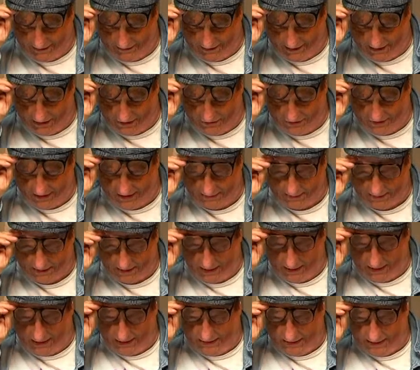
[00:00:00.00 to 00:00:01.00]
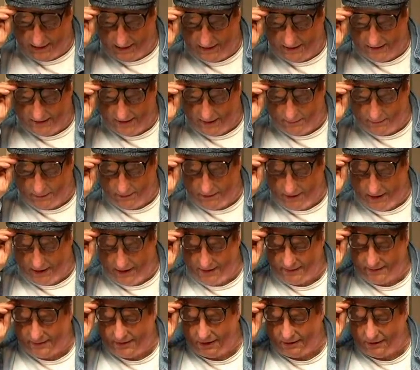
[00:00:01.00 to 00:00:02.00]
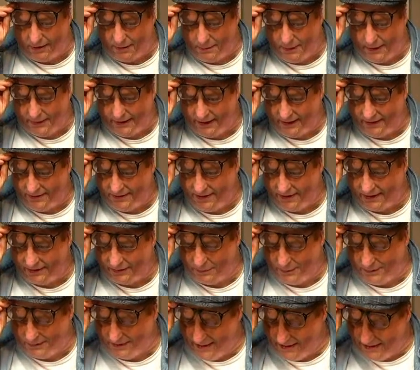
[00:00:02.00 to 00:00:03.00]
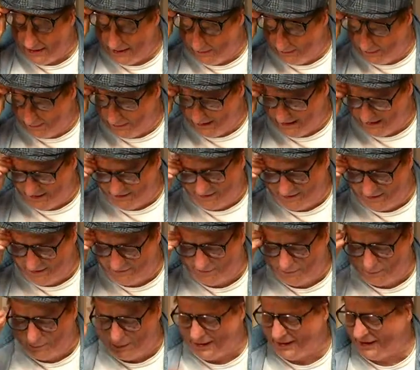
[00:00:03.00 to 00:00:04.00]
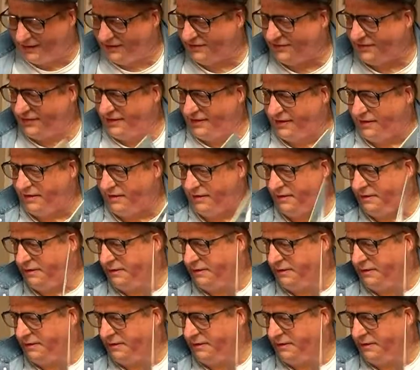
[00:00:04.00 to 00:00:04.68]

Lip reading: nice shape. Got a couple non-color breaking ticks, but that's about it from what I can see.